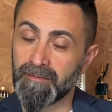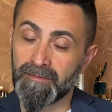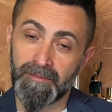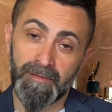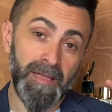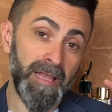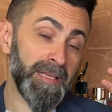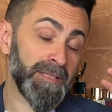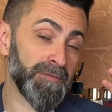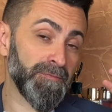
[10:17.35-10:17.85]

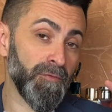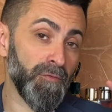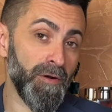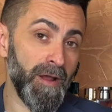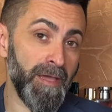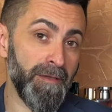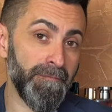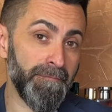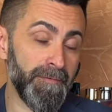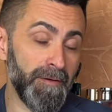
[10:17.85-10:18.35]
lasts for
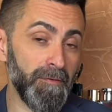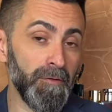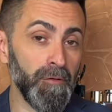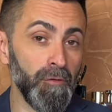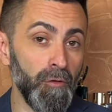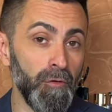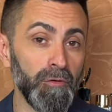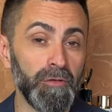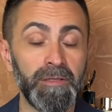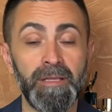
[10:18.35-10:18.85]
a very
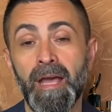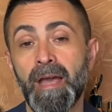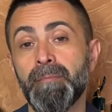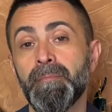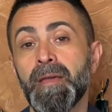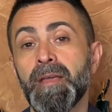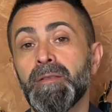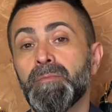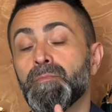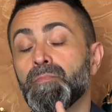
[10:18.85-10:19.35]
long time
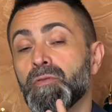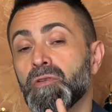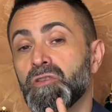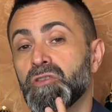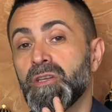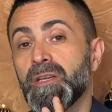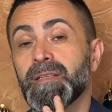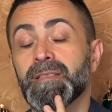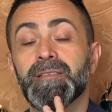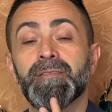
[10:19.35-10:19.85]
and
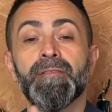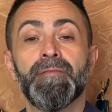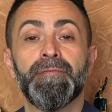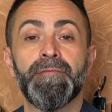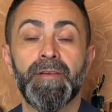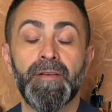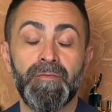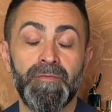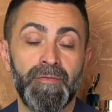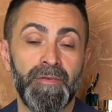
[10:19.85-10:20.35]
projects
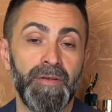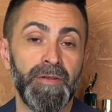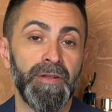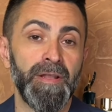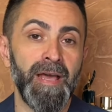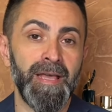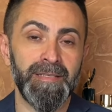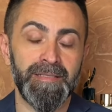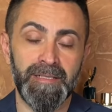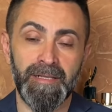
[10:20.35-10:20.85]
very, very
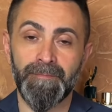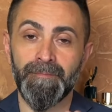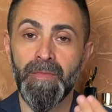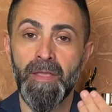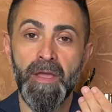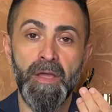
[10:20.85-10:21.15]
nicely.